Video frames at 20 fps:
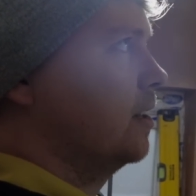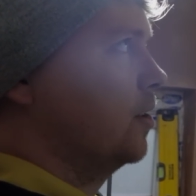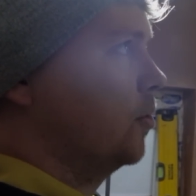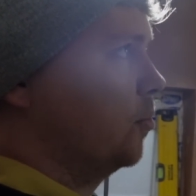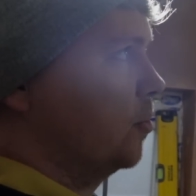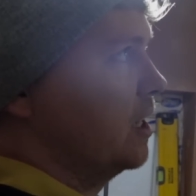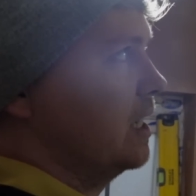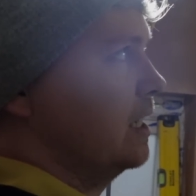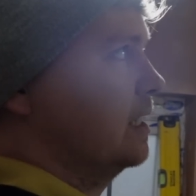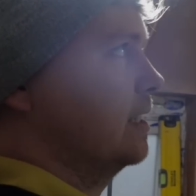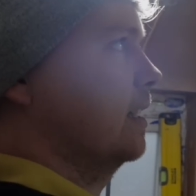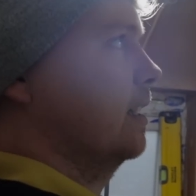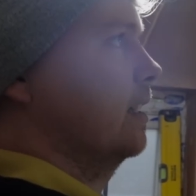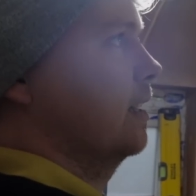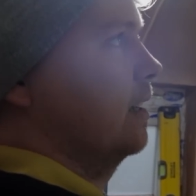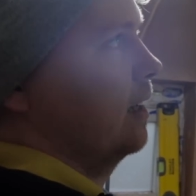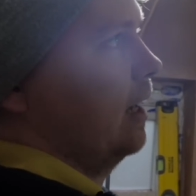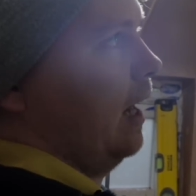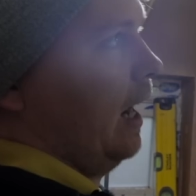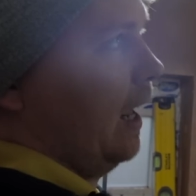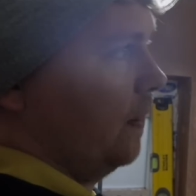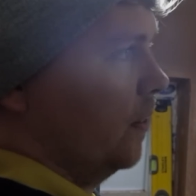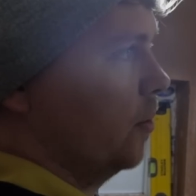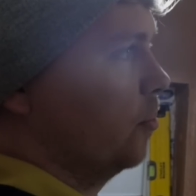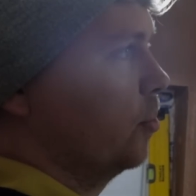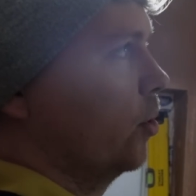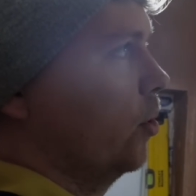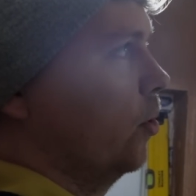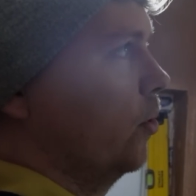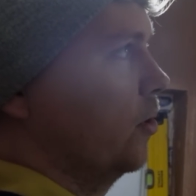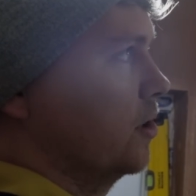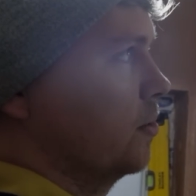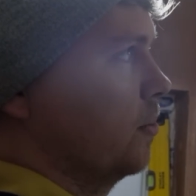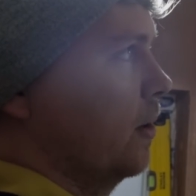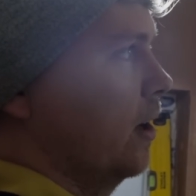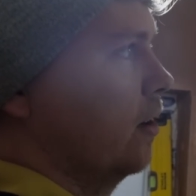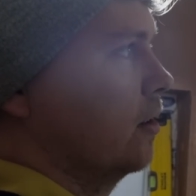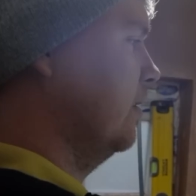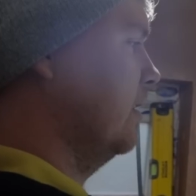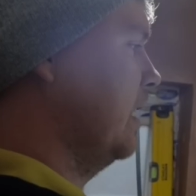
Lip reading: the meter and the board as well.